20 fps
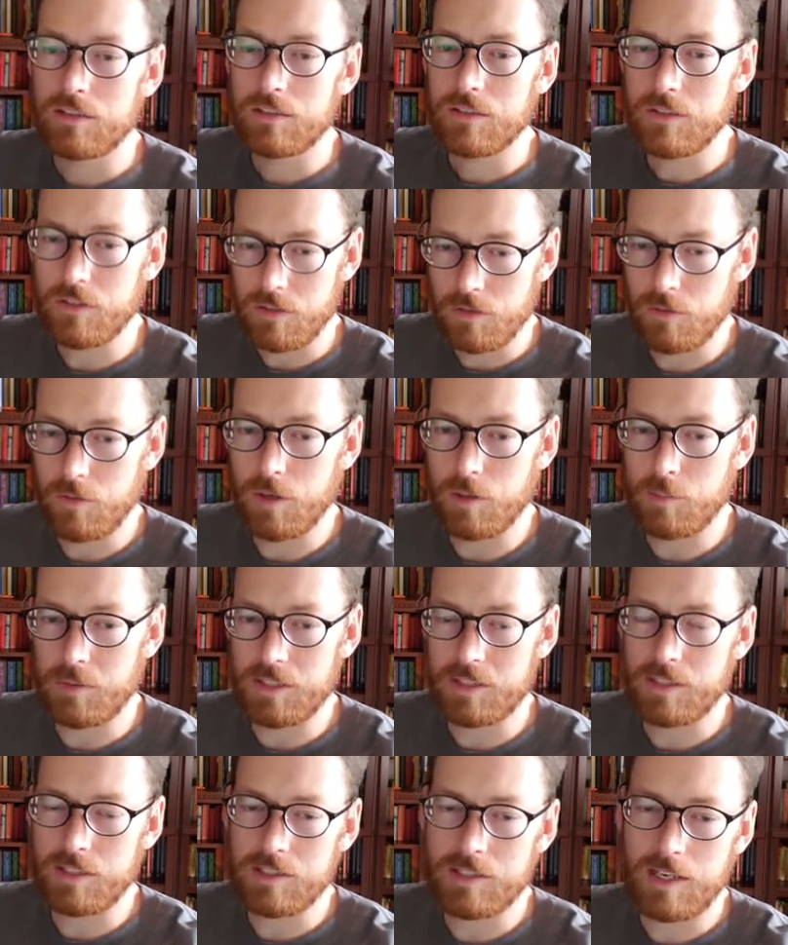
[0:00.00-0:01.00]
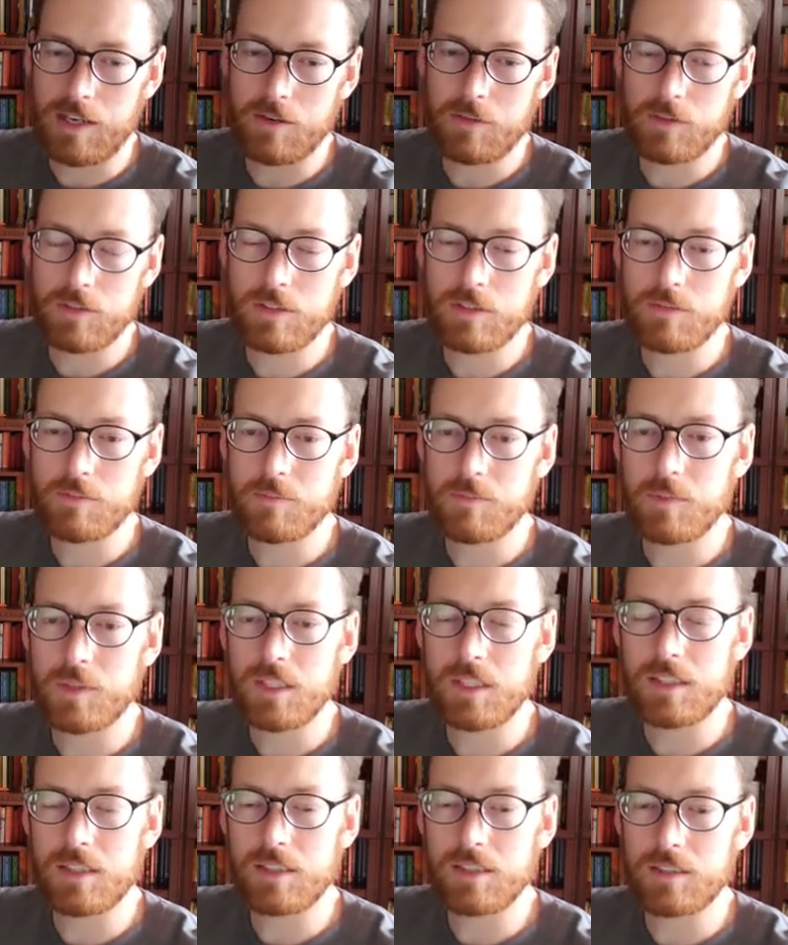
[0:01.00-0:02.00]
to our business hours.
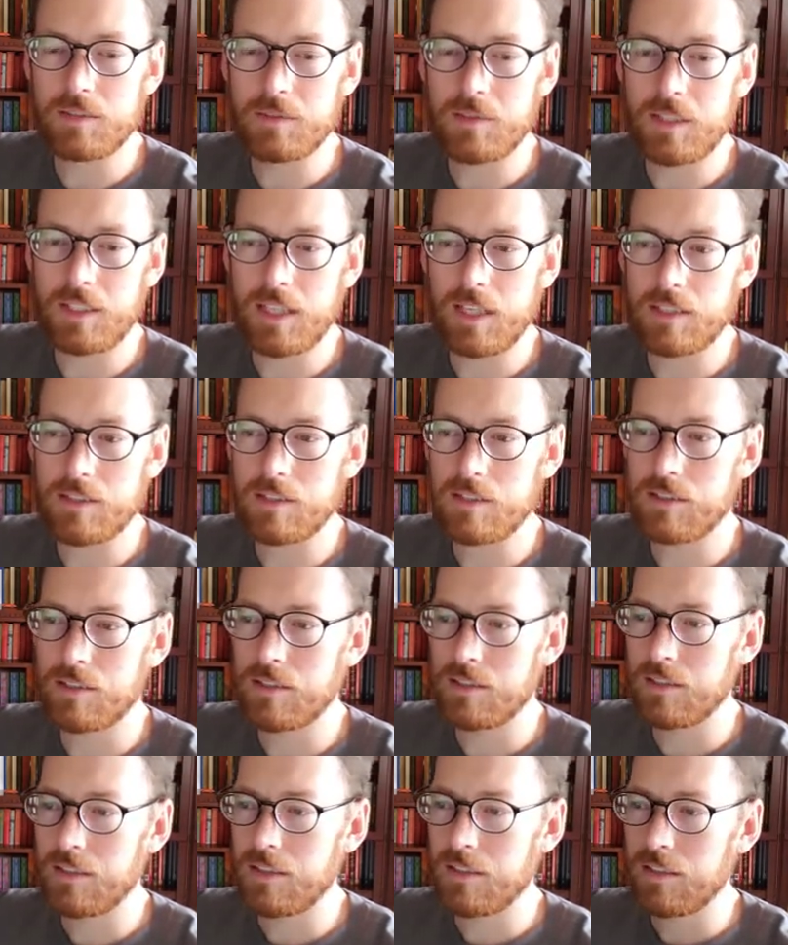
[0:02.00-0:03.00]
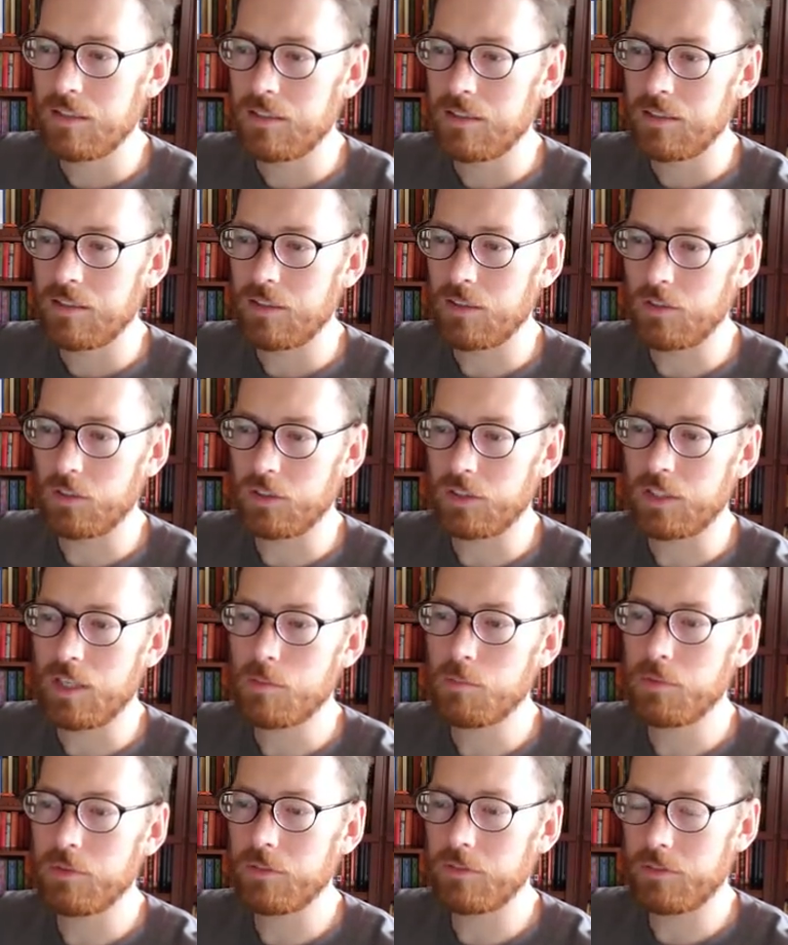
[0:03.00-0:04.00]
And that's, there are a
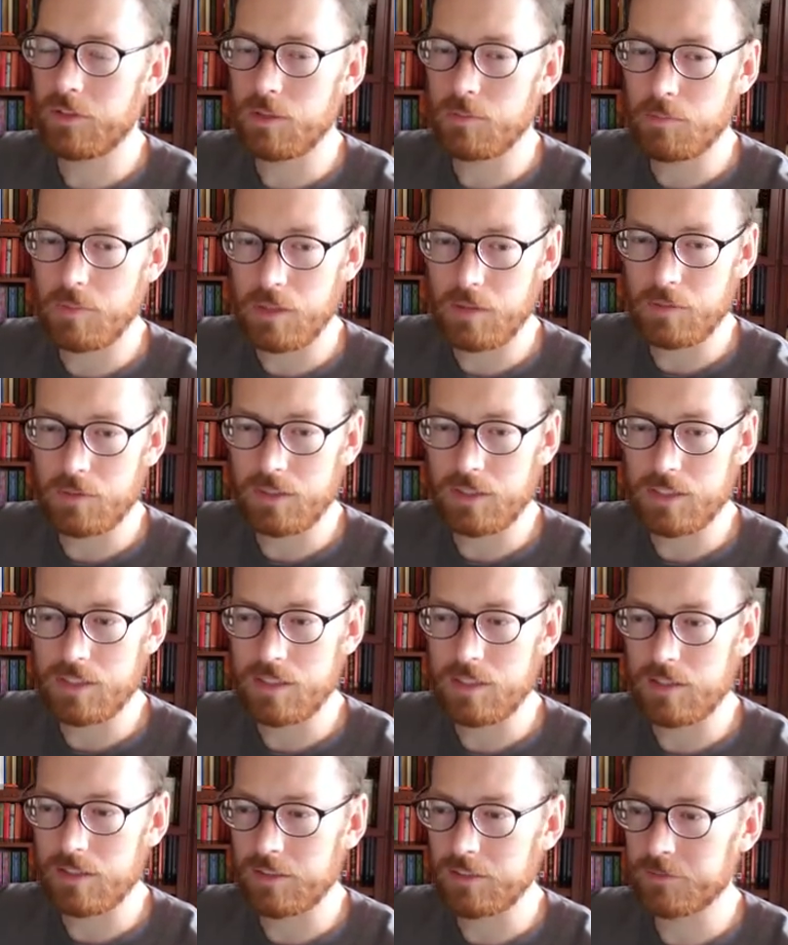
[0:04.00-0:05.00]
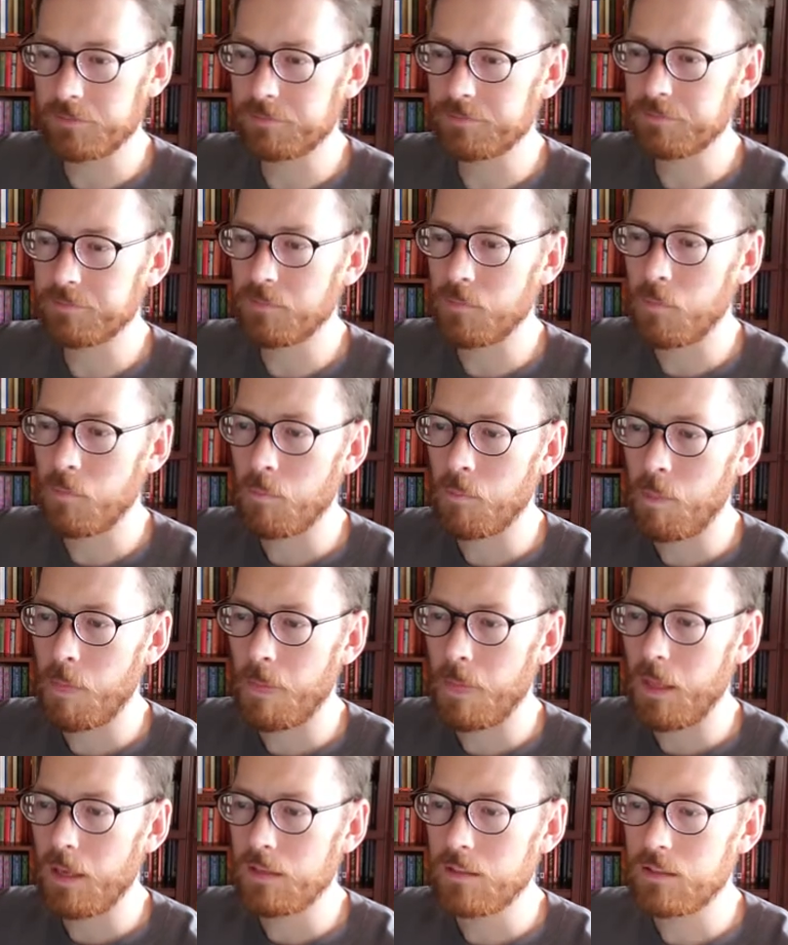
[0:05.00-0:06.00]
couple of components there.
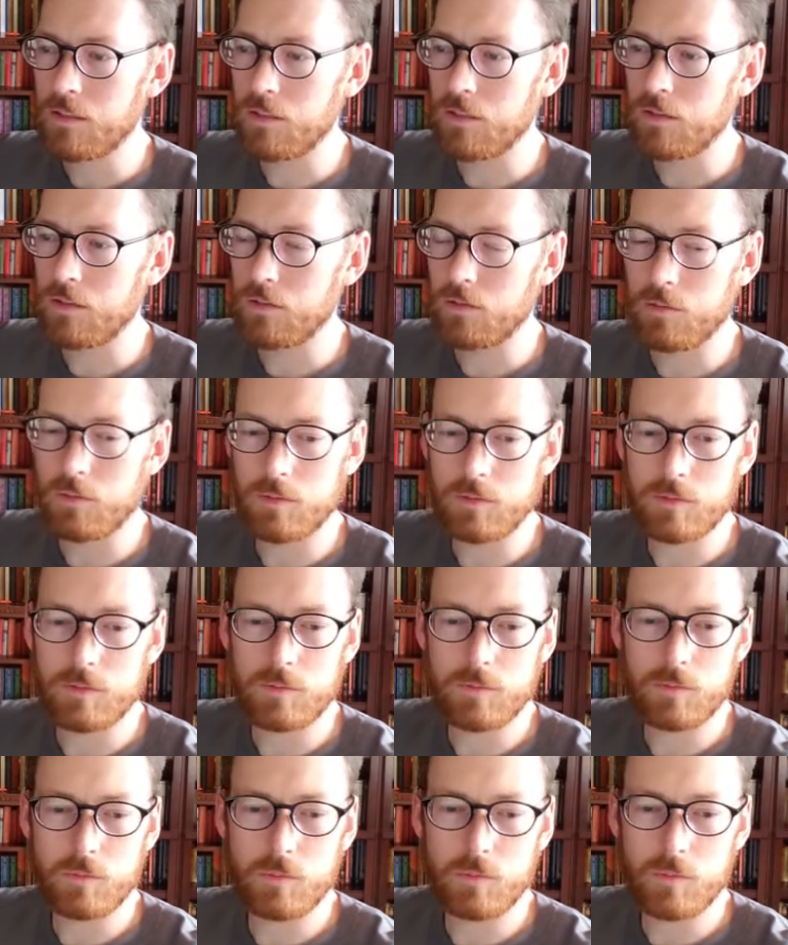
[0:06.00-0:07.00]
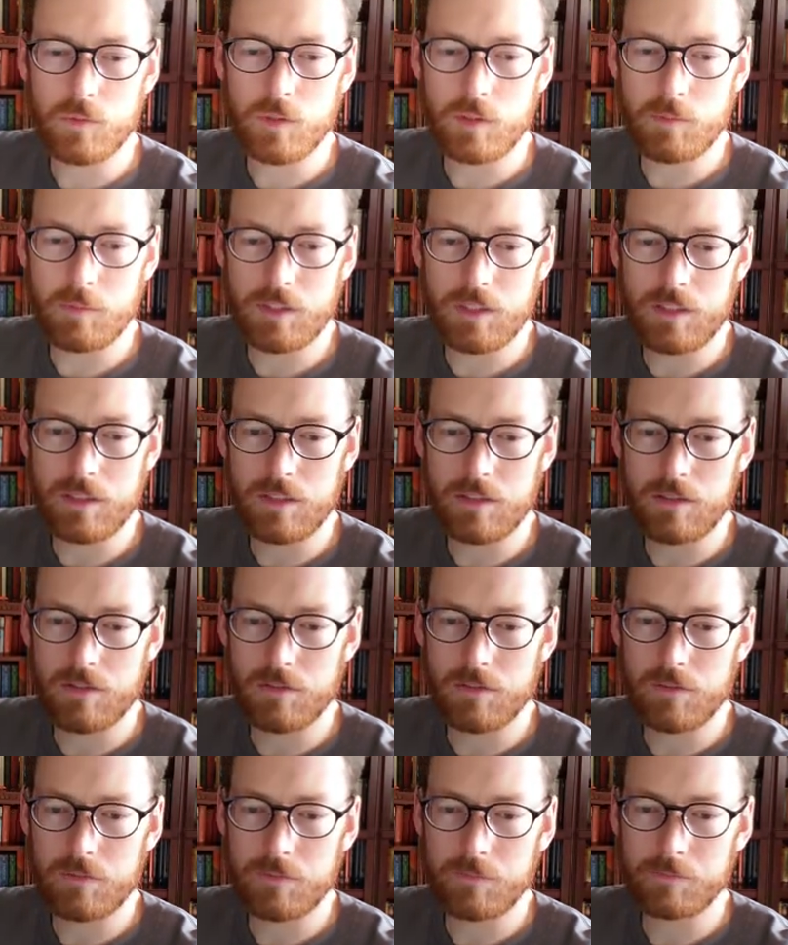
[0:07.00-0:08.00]
So what I'm going to
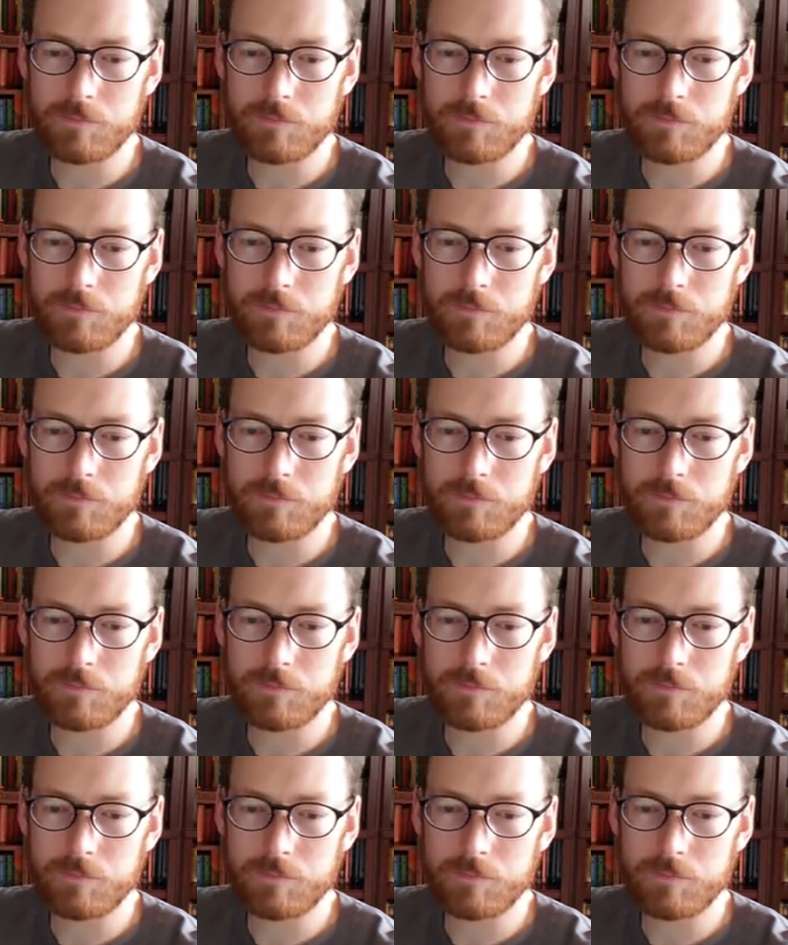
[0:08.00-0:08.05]
do